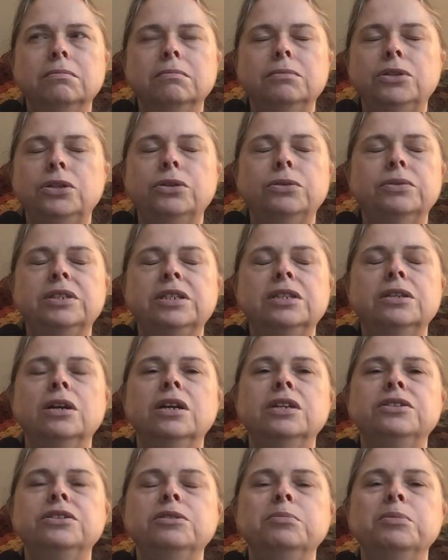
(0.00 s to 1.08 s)
No, it's
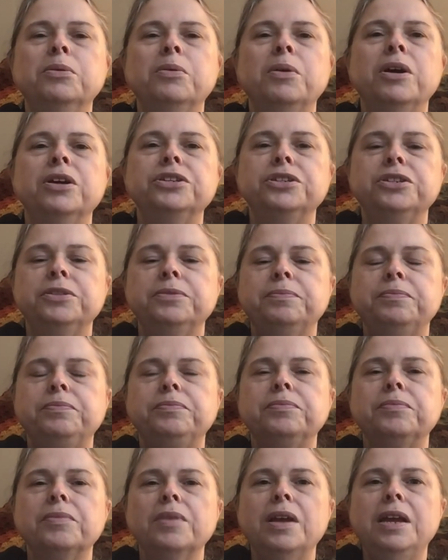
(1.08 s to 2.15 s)
not superwash.
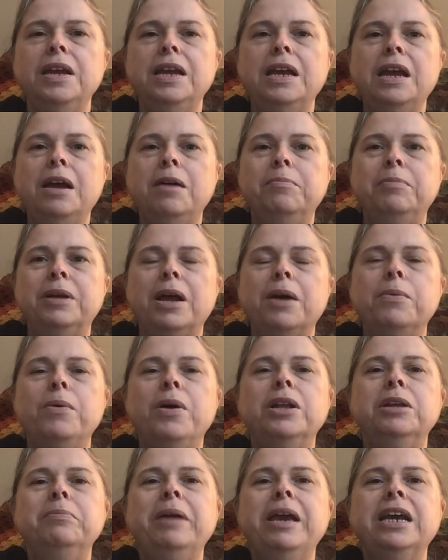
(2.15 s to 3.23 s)
But I want
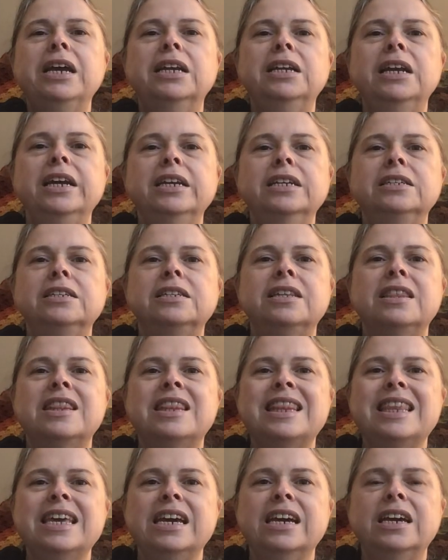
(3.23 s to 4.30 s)
to make a nice
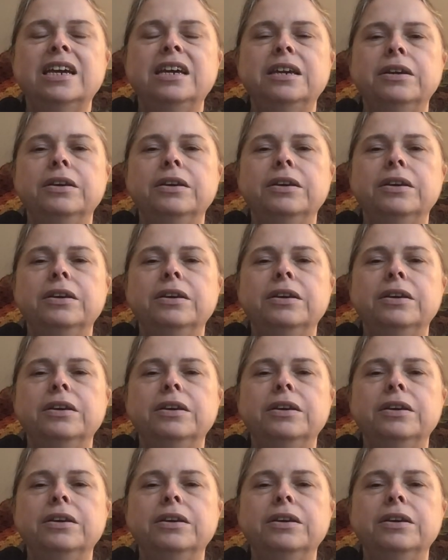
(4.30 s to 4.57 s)
thick